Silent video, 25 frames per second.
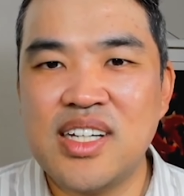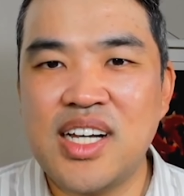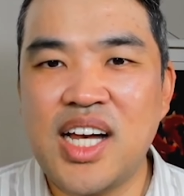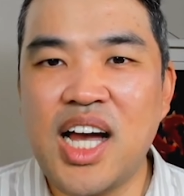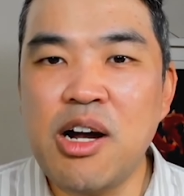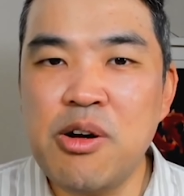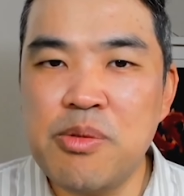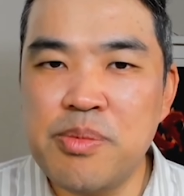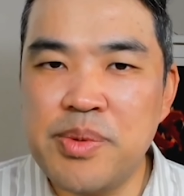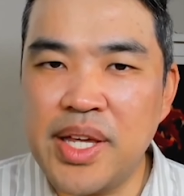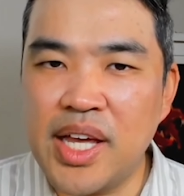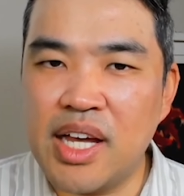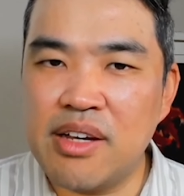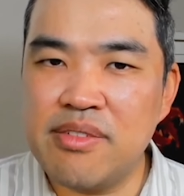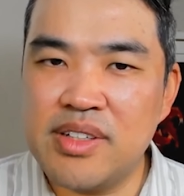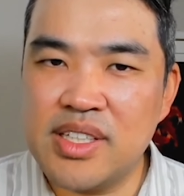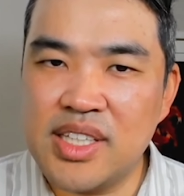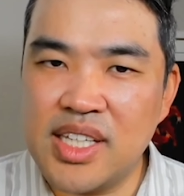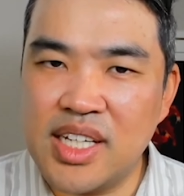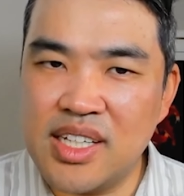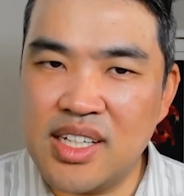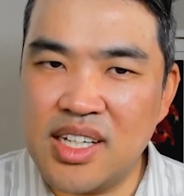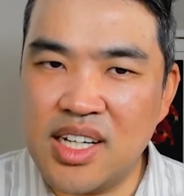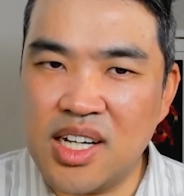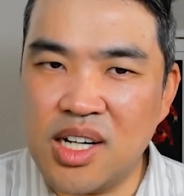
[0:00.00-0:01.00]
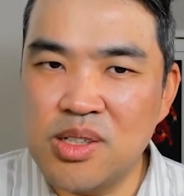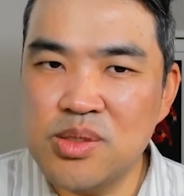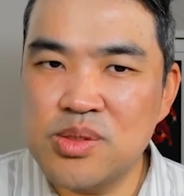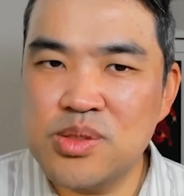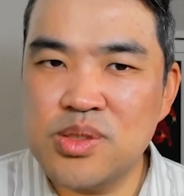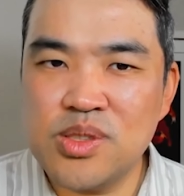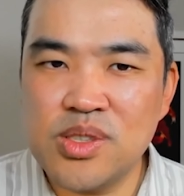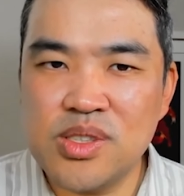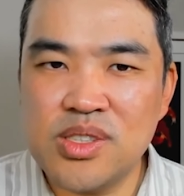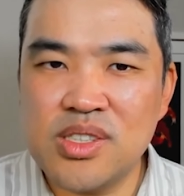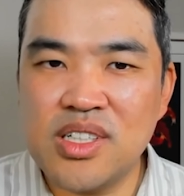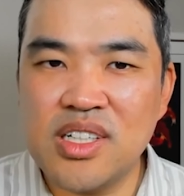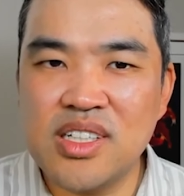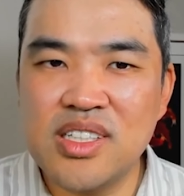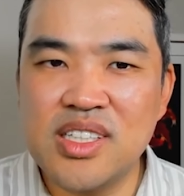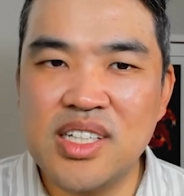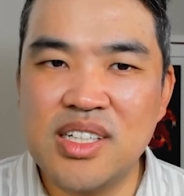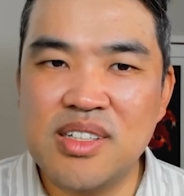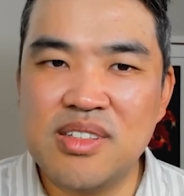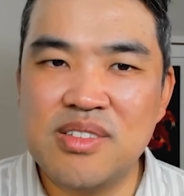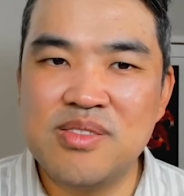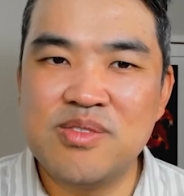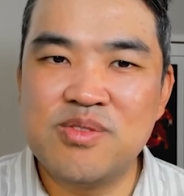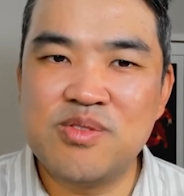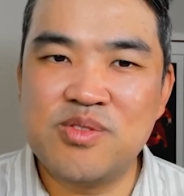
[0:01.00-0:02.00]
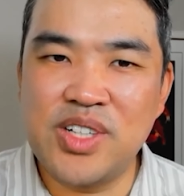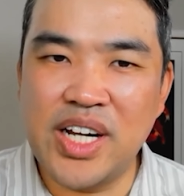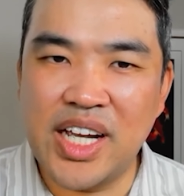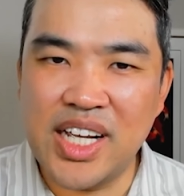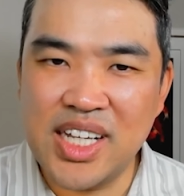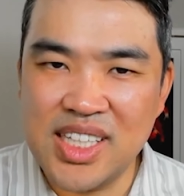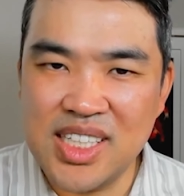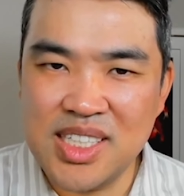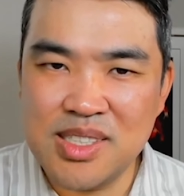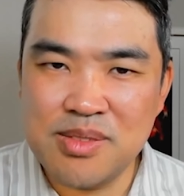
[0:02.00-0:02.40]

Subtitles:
I'll be having like ulcer on a regular